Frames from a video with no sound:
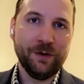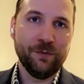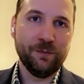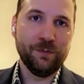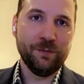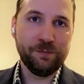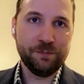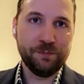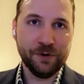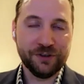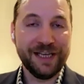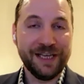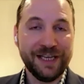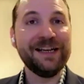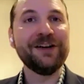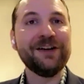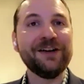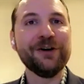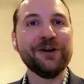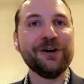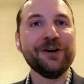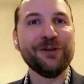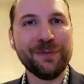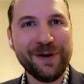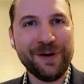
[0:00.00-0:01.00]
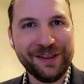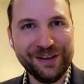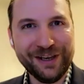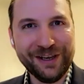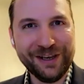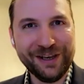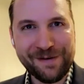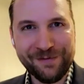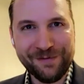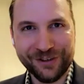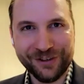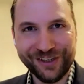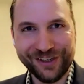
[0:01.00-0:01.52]
and pretend they're
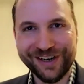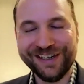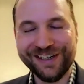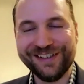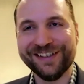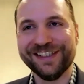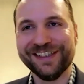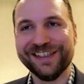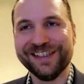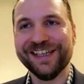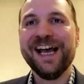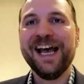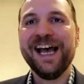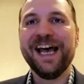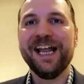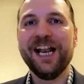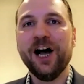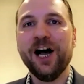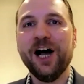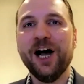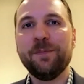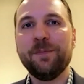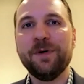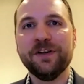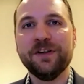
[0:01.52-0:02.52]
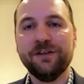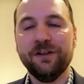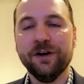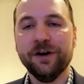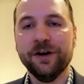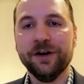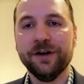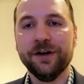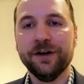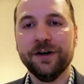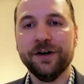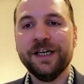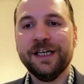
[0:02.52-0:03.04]
the adversaries and help us
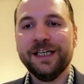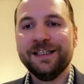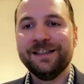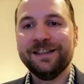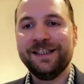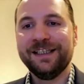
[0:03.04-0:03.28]
learn.